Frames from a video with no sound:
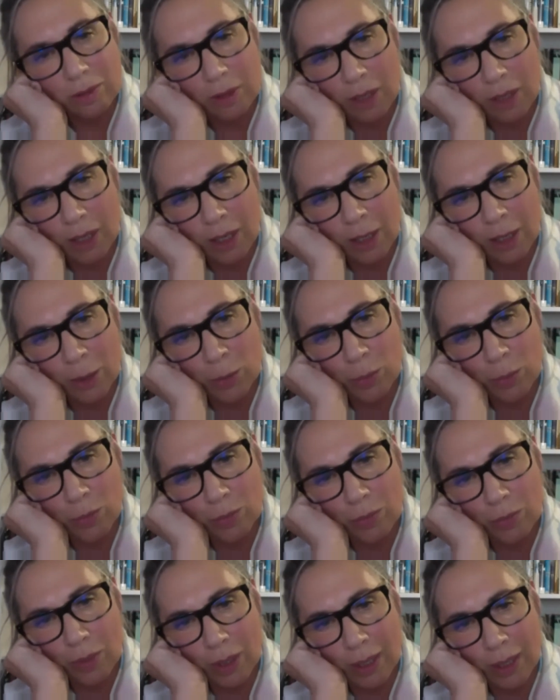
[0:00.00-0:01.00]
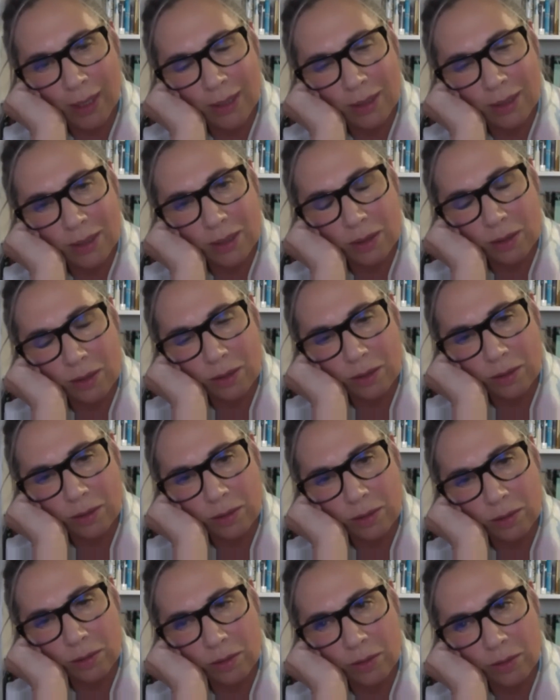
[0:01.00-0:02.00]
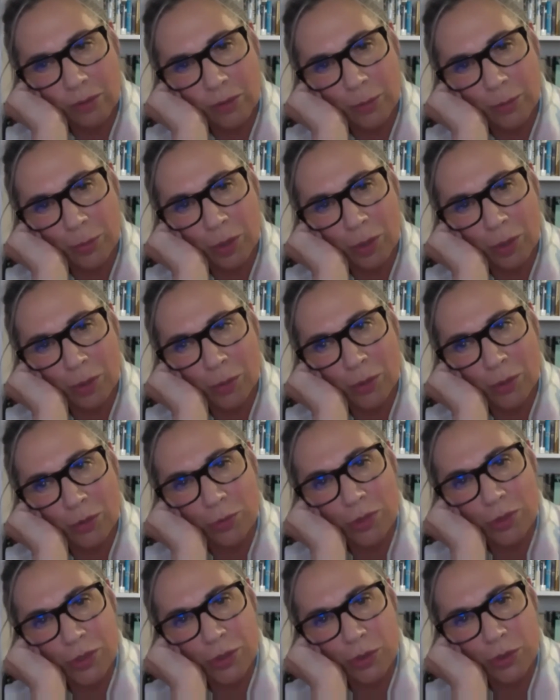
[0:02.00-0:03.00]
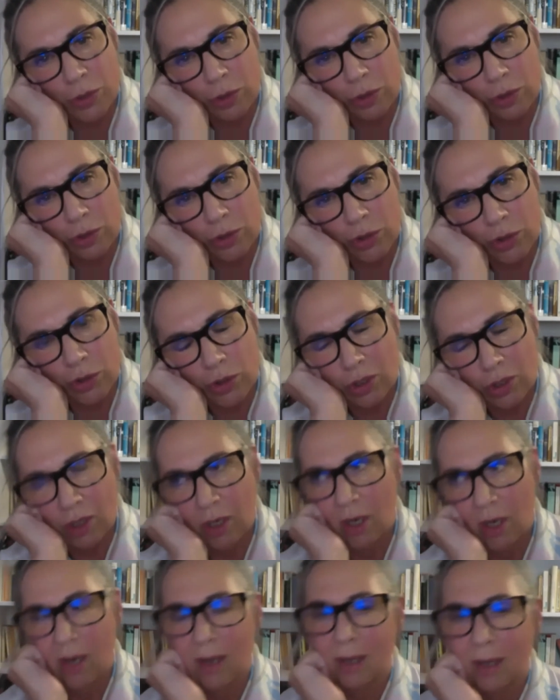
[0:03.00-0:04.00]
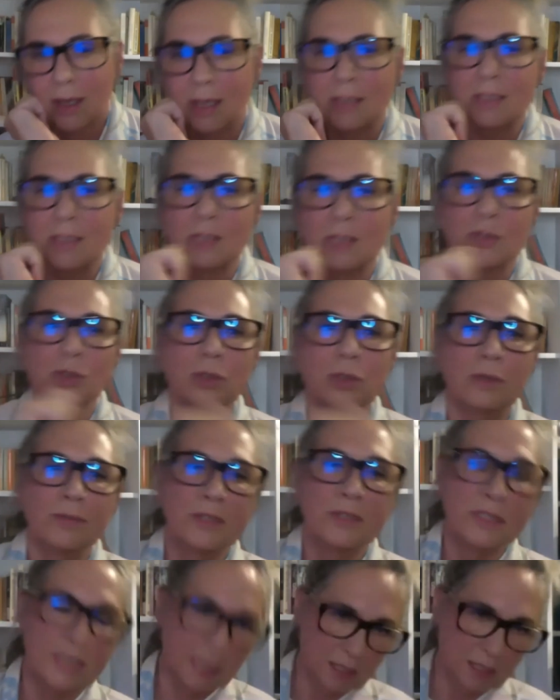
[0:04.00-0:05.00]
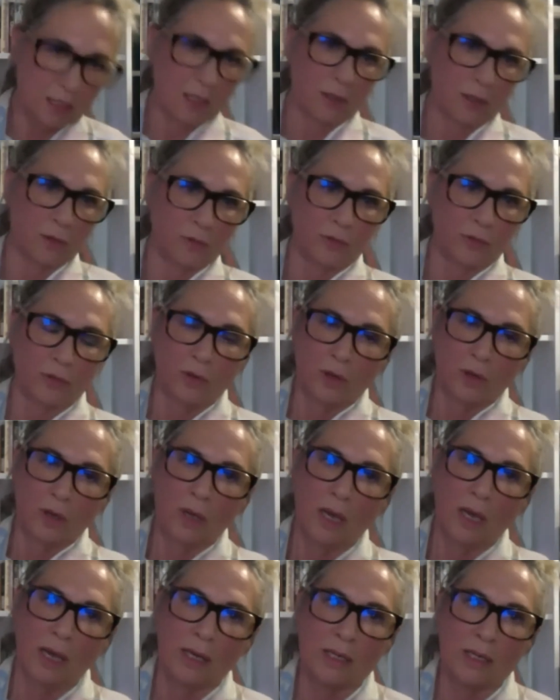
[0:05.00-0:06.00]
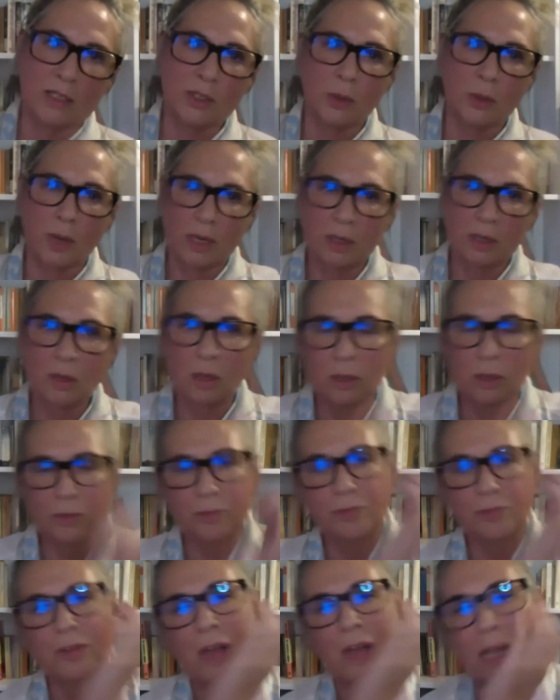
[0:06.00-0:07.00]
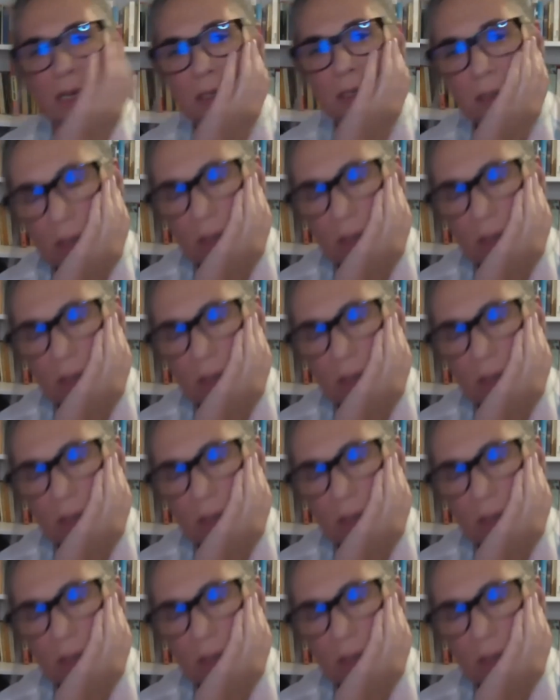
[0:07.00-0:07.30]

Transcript: And the problem with research is it's sort of addictive, and it's quite a lot of fun